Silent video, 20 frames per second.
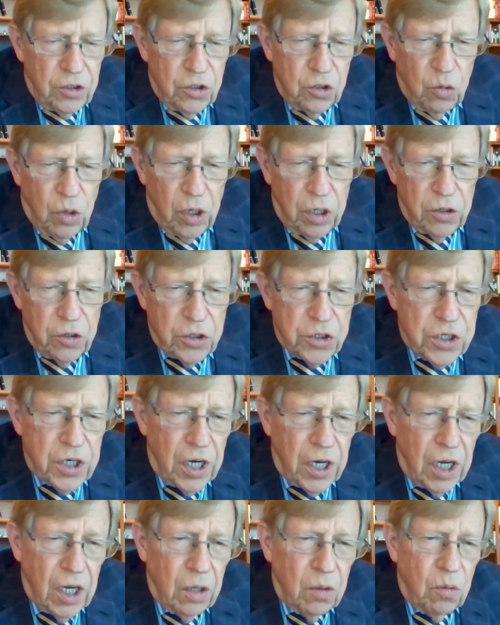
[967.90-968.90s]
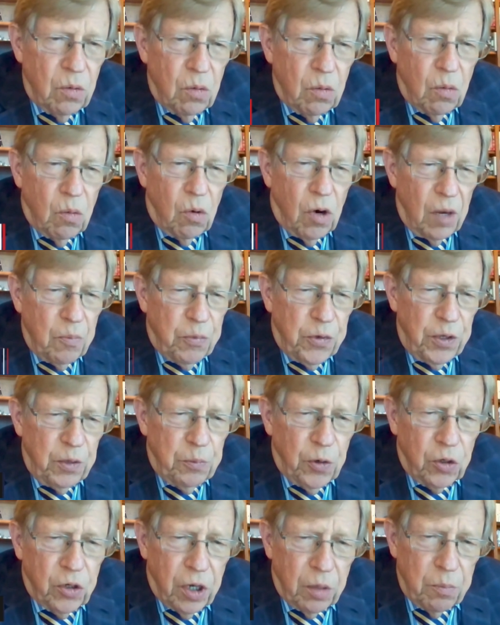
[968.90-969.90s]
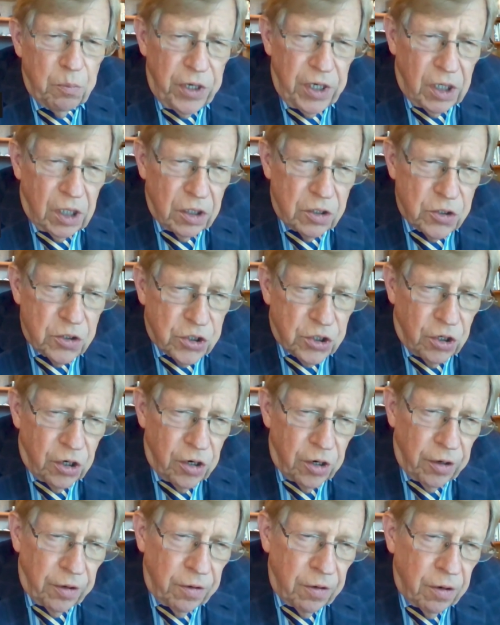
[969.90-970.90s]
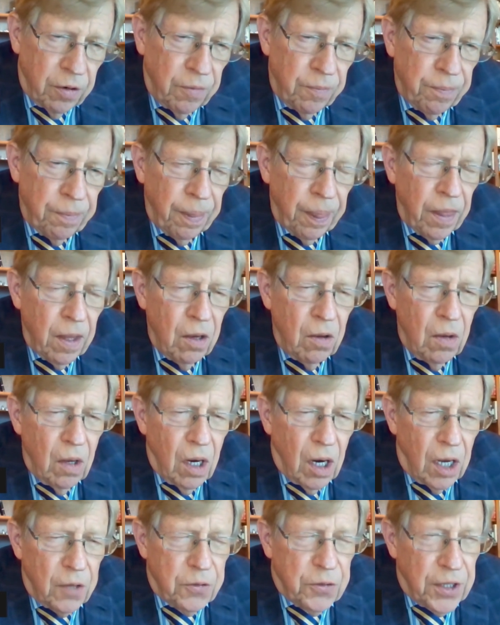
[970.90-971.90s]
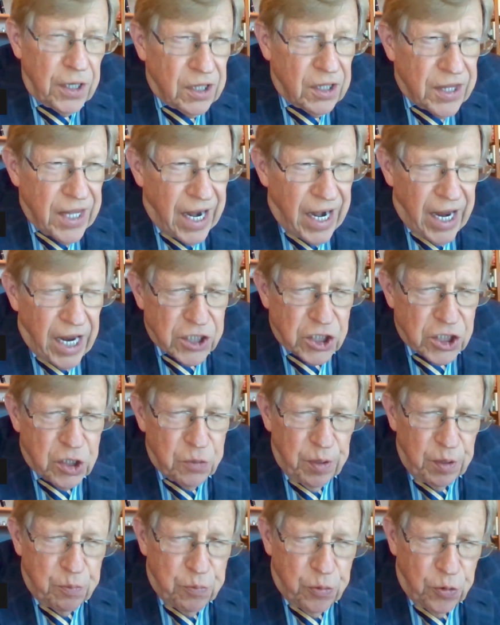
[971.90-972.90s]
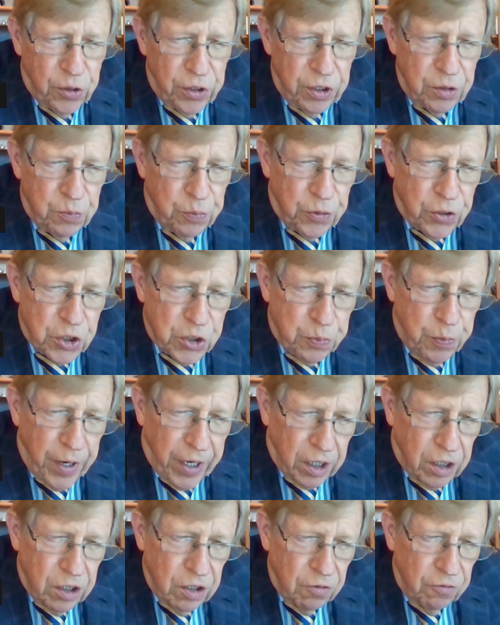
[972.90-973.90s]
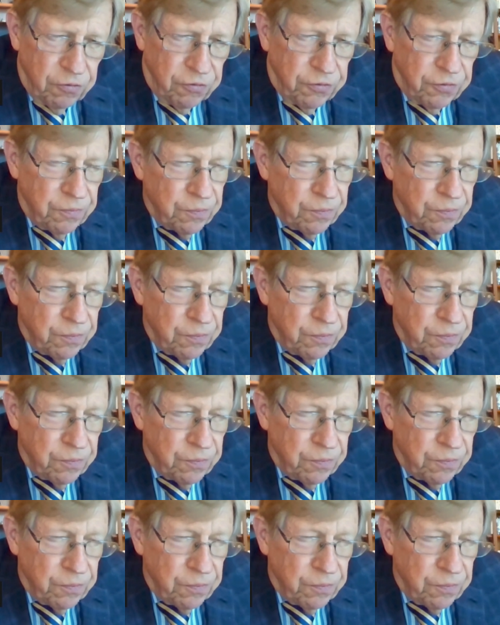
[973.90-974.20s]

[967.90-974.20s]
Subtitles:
do understand why people can be concerned. I think that has to be put in perspective.